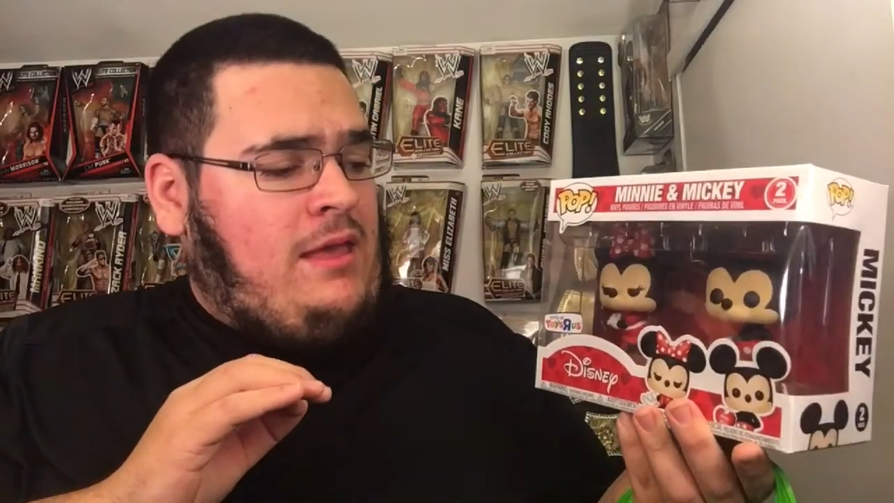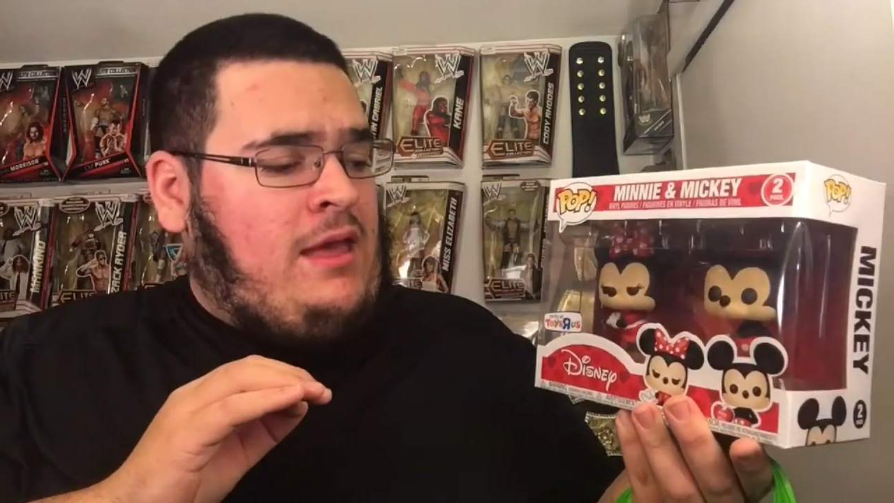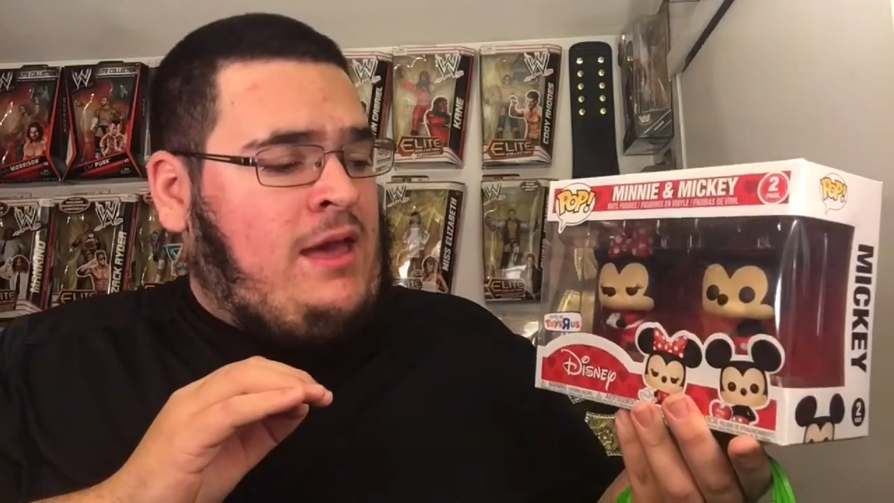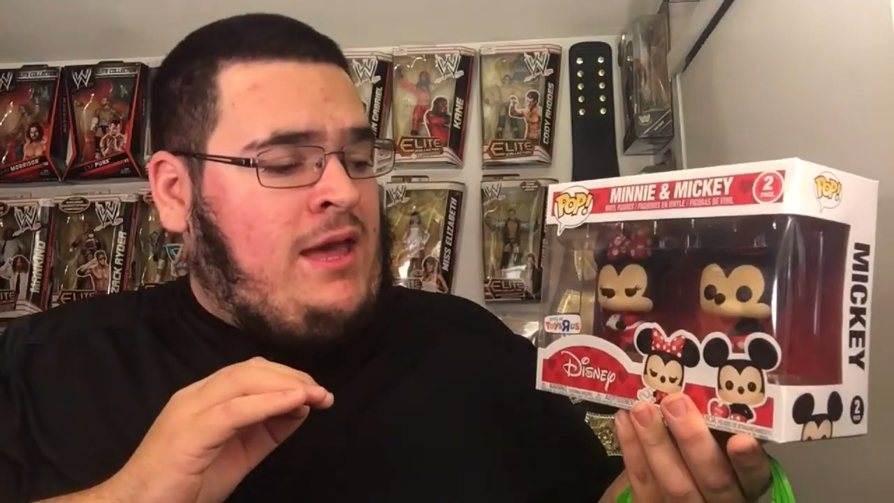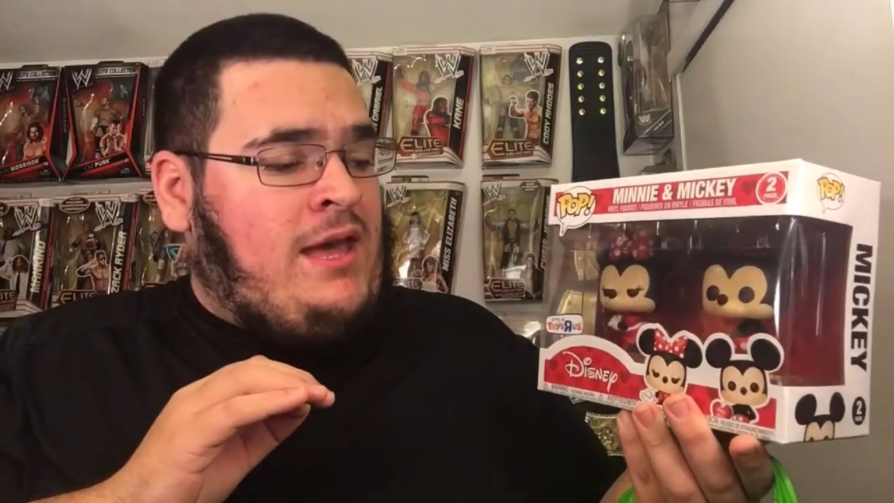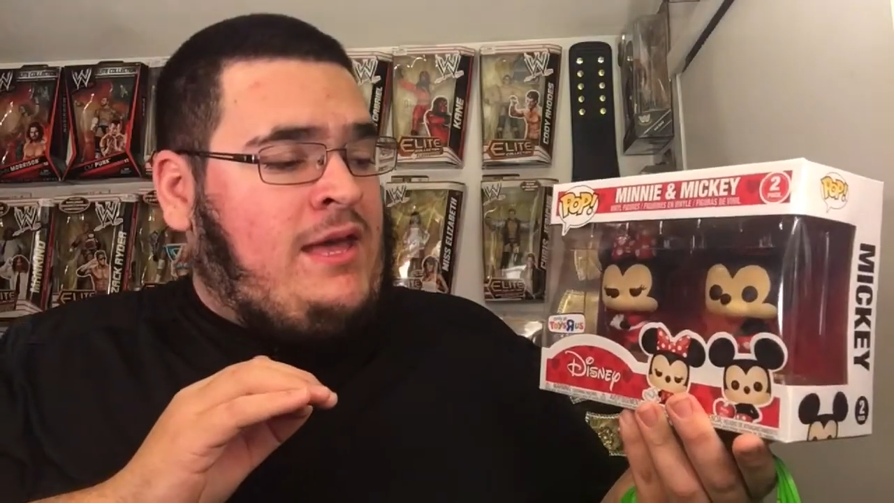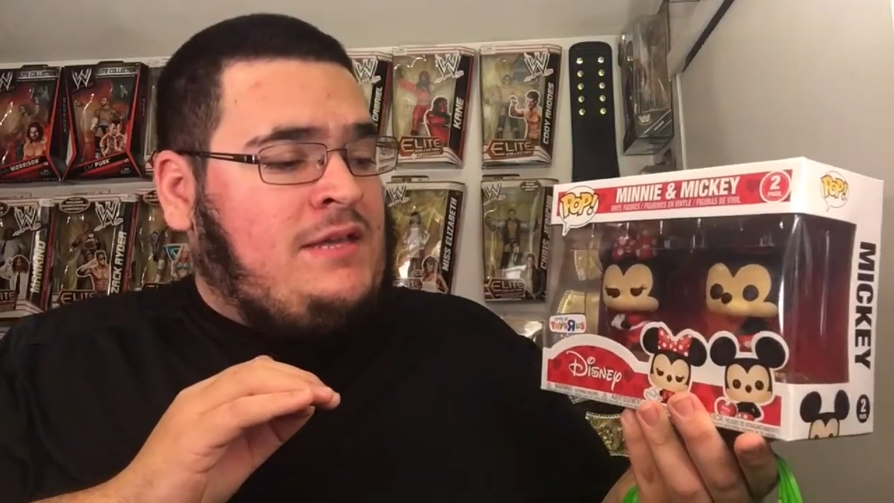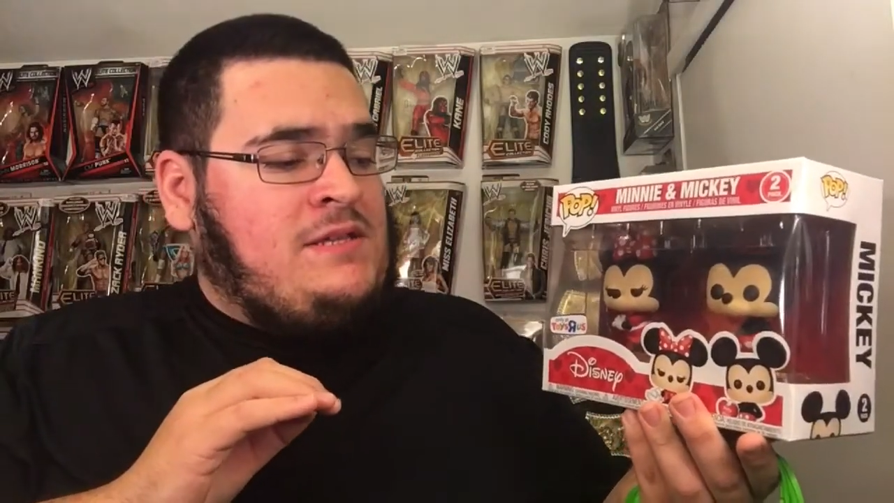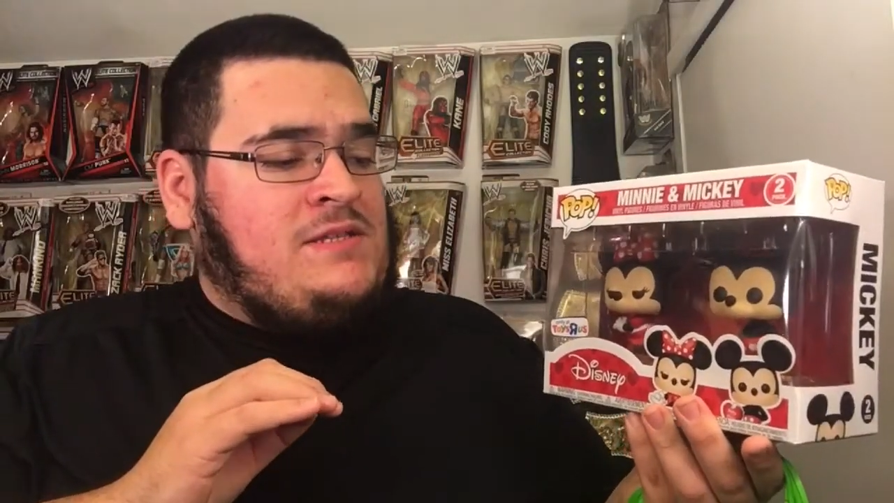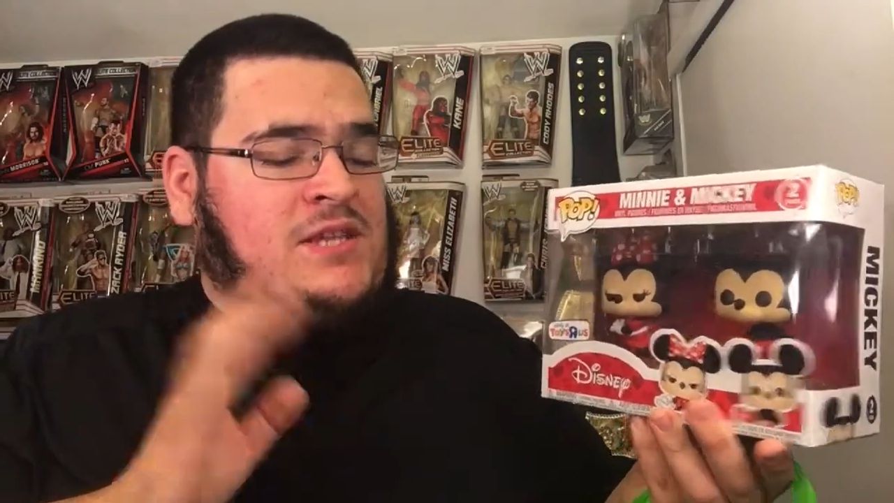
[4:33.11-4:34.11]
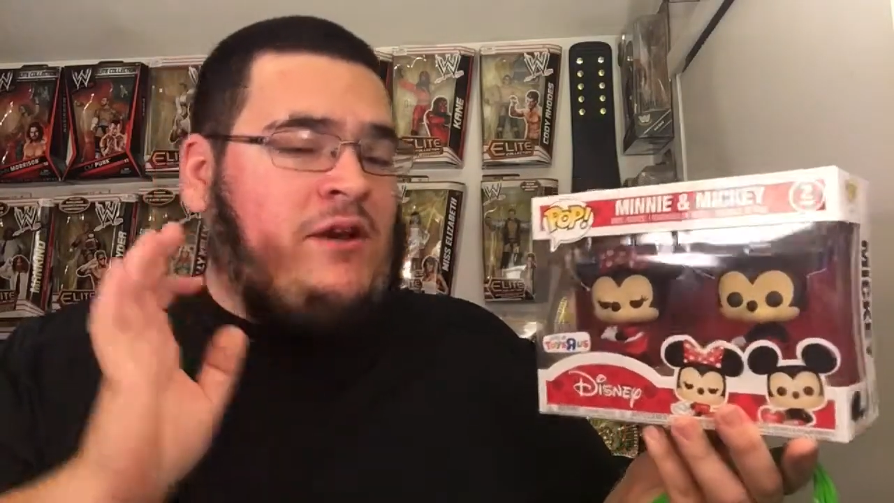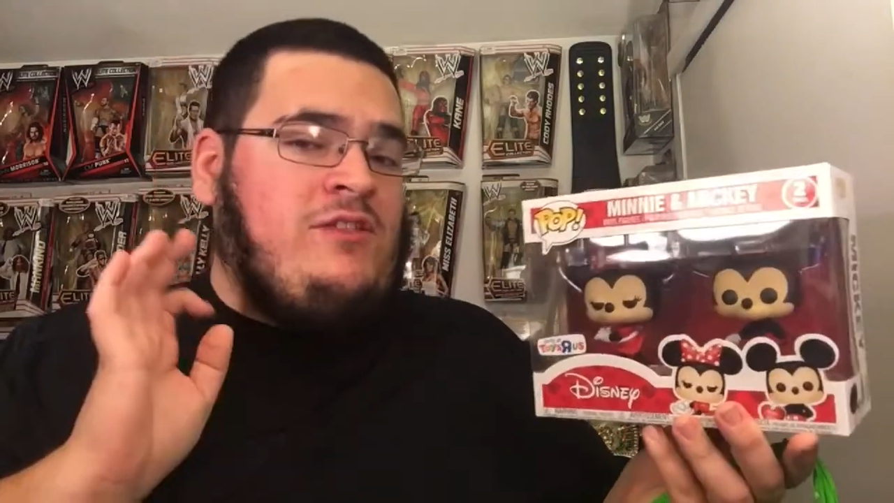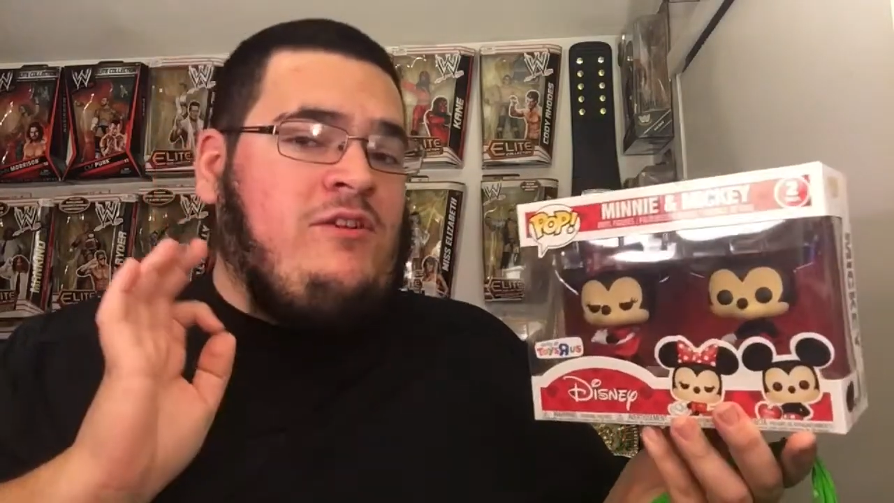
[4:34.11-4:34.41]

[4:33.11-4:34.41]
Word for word: Uh, so I